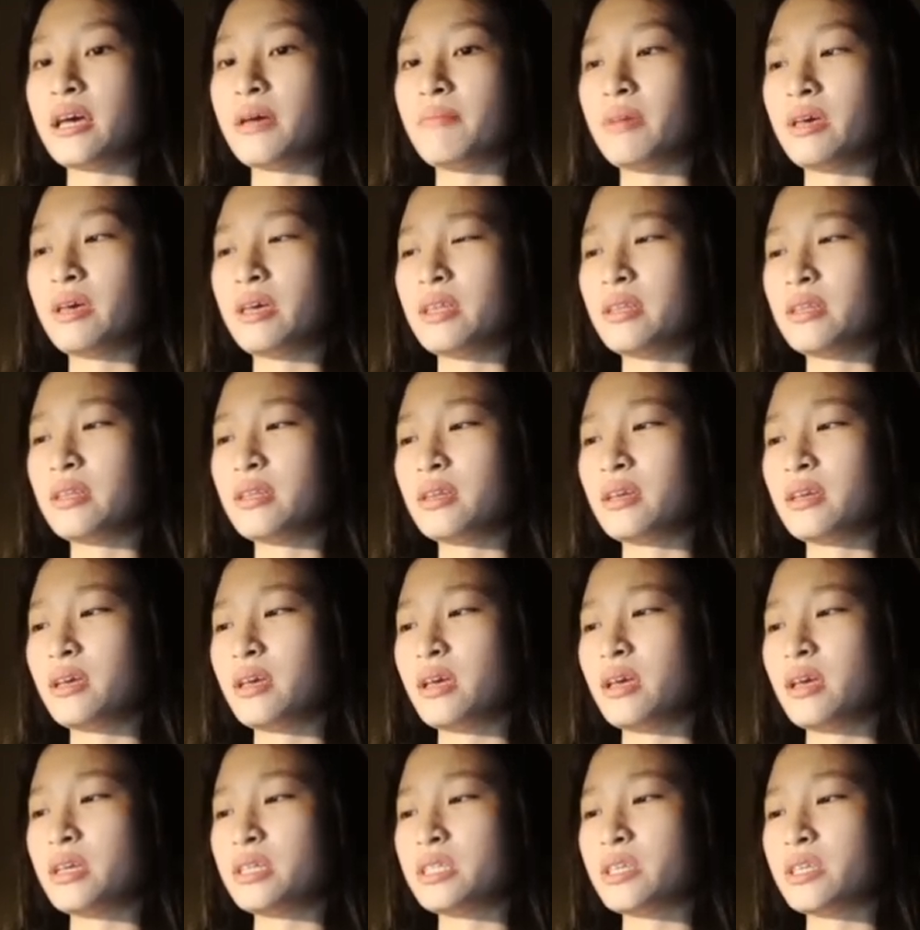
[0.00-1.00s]
I mean,
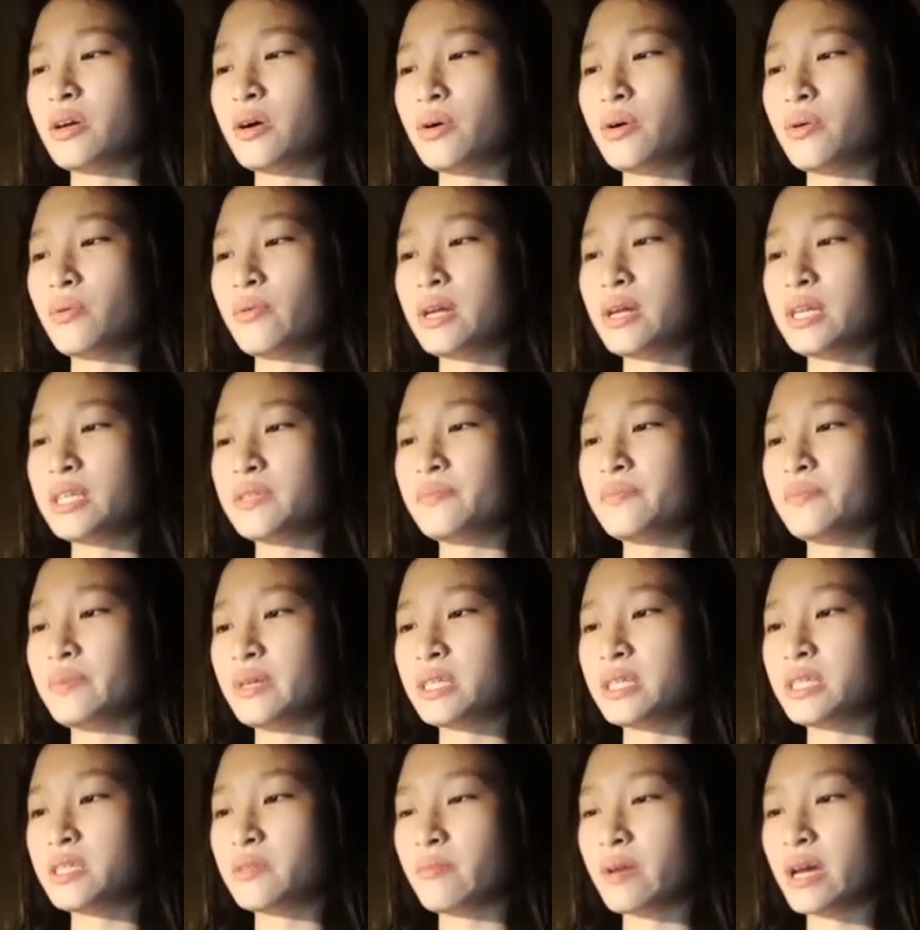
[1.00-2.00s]
it's always
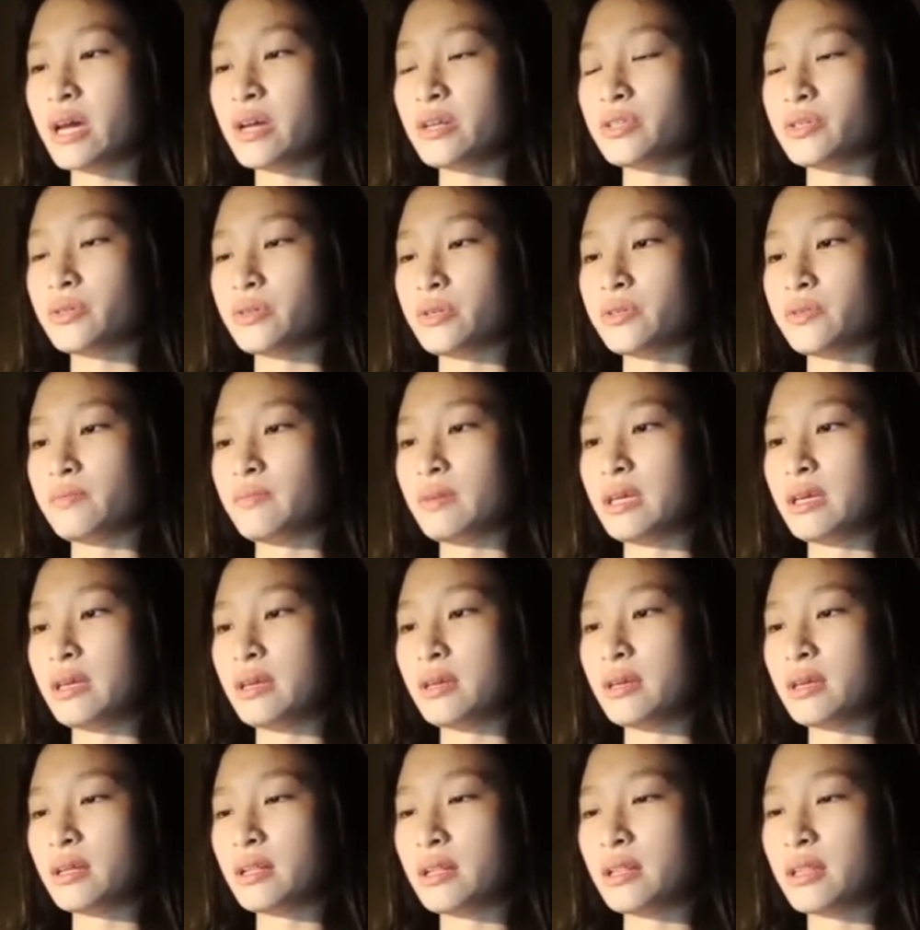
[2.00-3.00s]
been special to
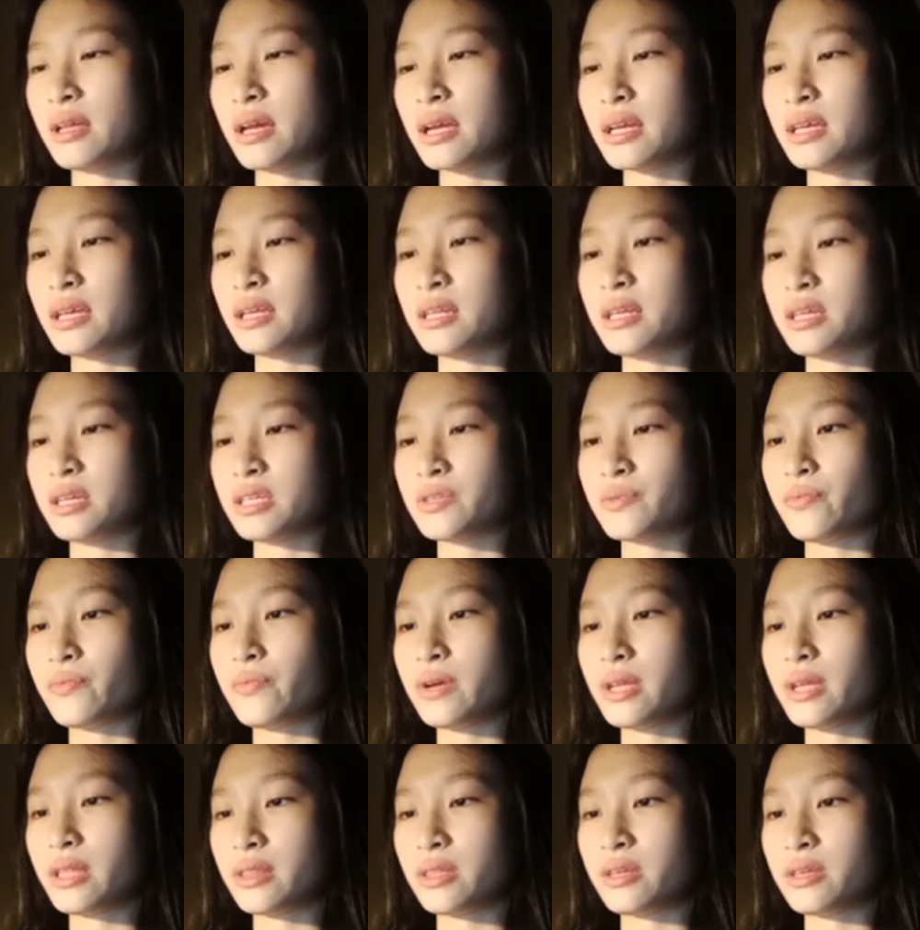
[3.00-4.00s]
me, like it is
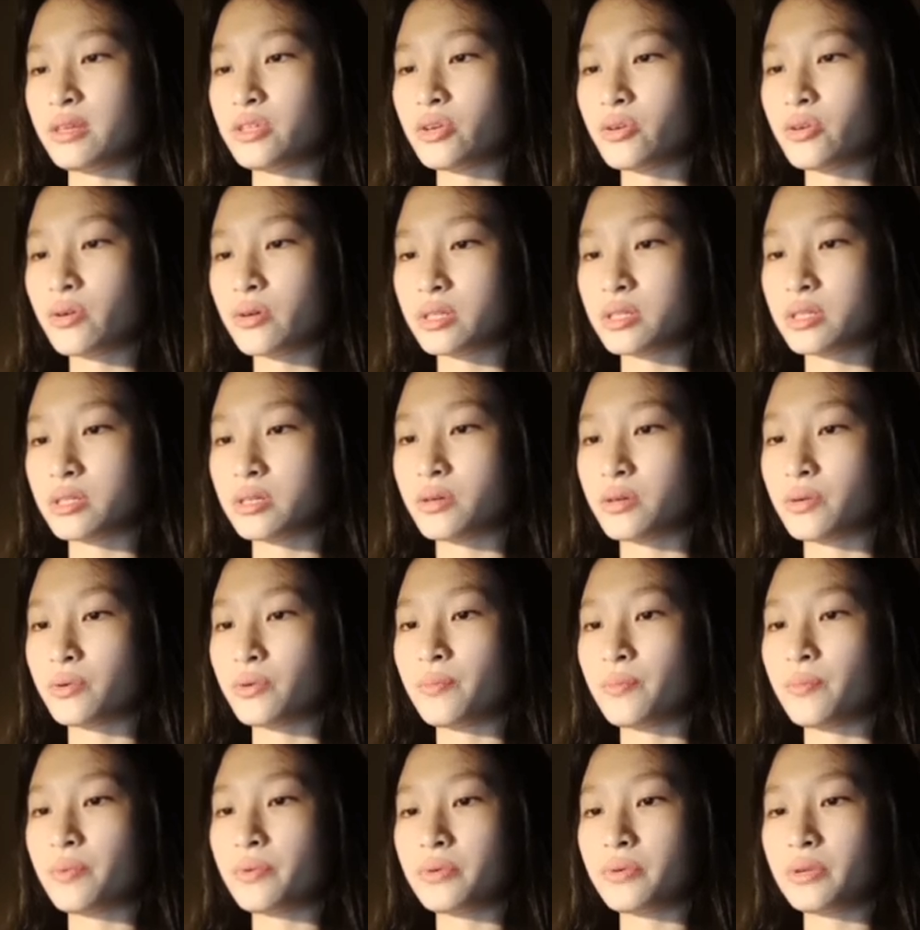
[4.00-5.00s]
with the doctor
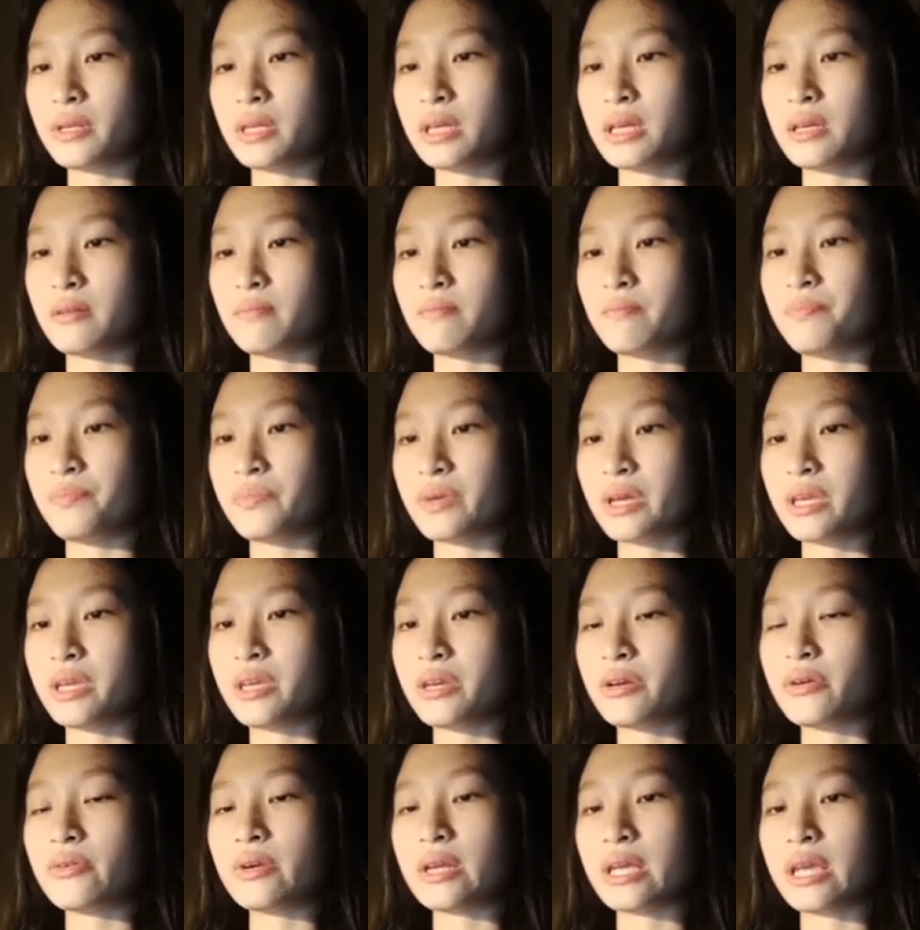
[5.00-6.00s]
who put in my
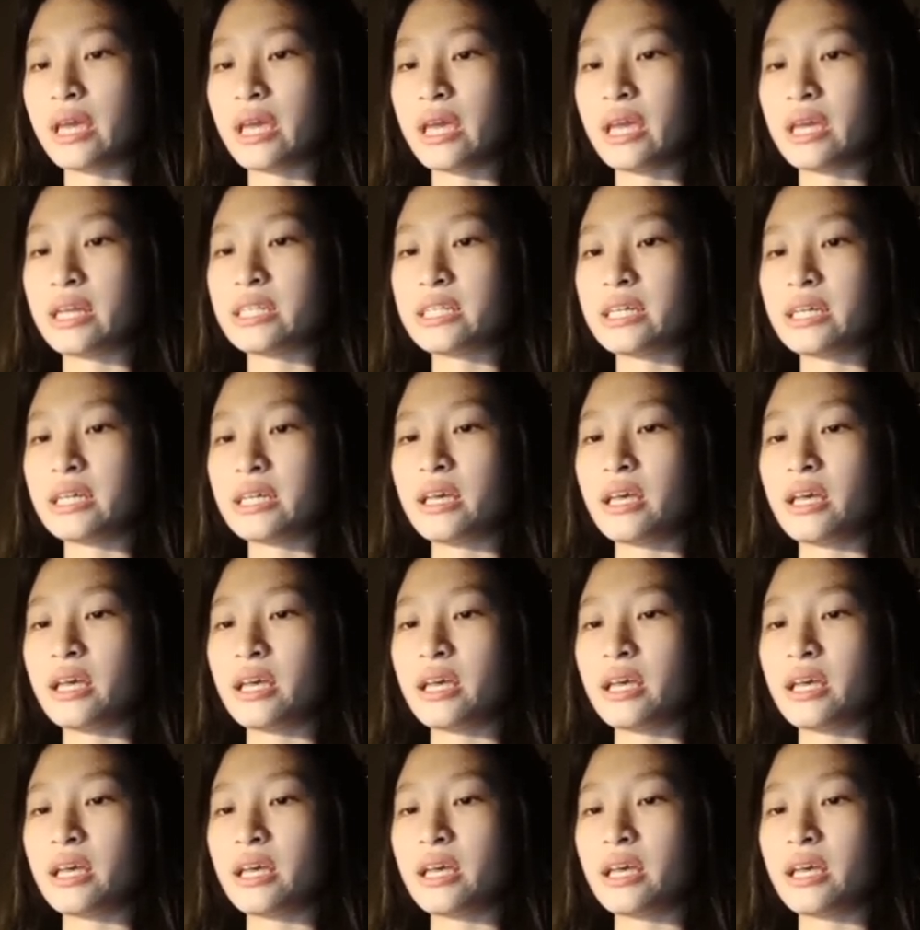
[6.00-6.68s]
hearing aid.